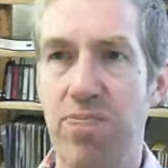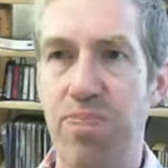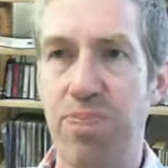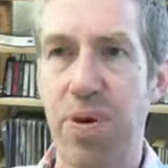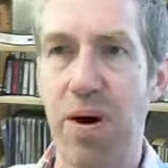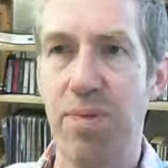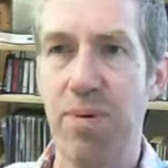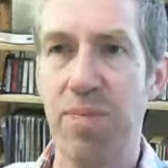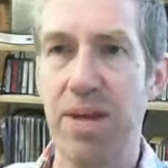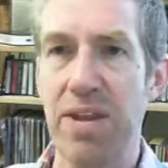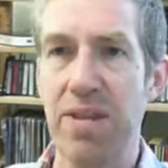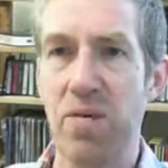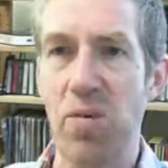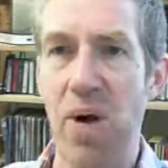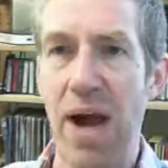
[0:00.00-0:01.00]
Probably
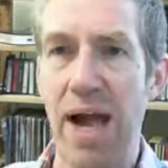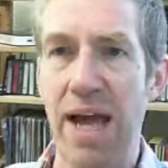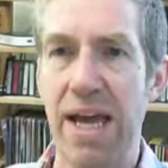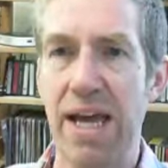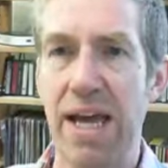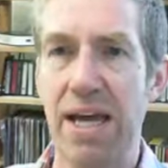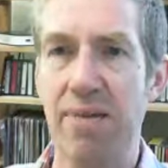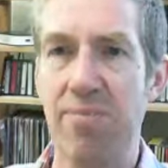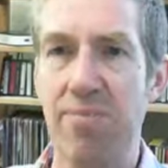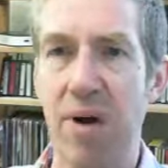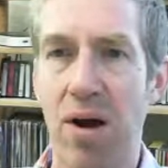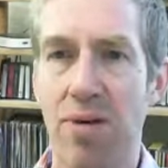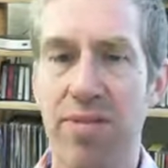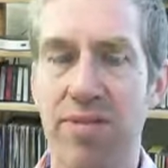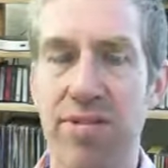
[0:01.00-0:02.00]
the way
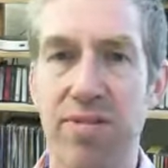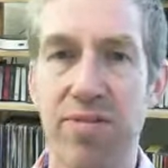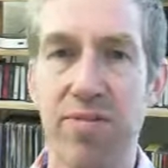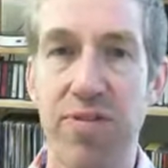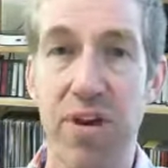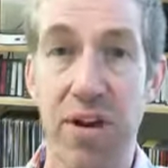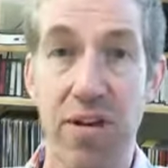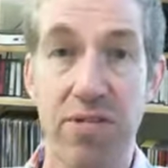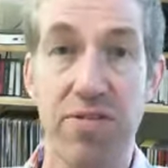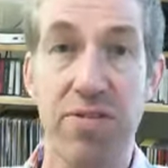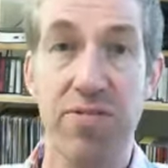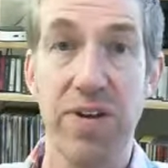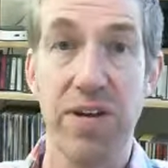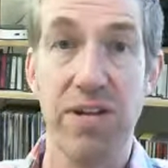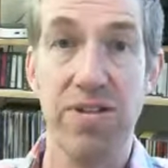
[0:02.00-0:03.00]
most
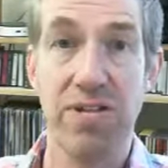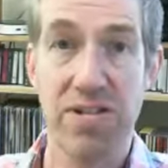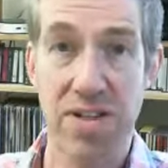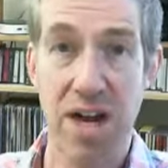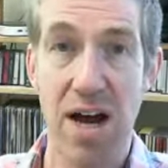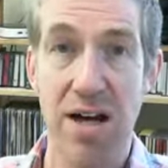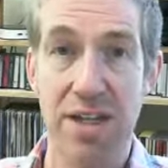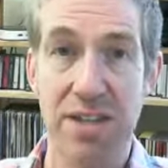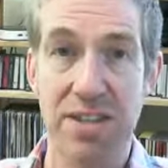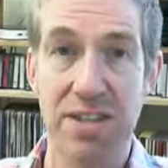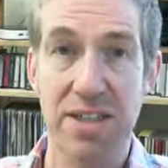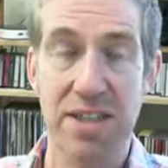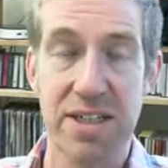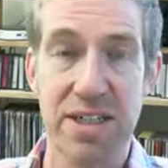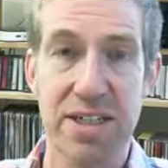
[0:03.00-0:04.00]
philosophy
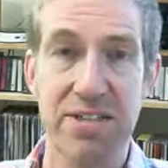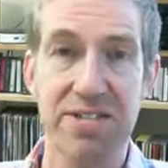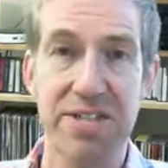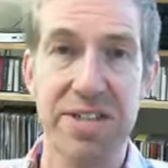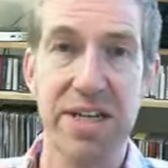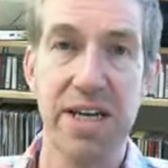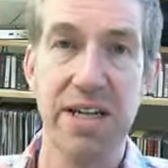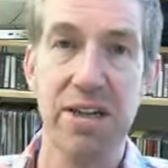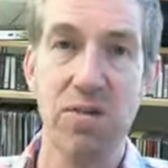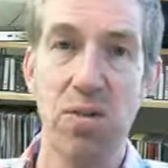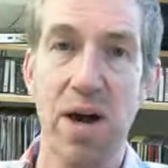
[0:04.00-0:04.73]
starts, at least in the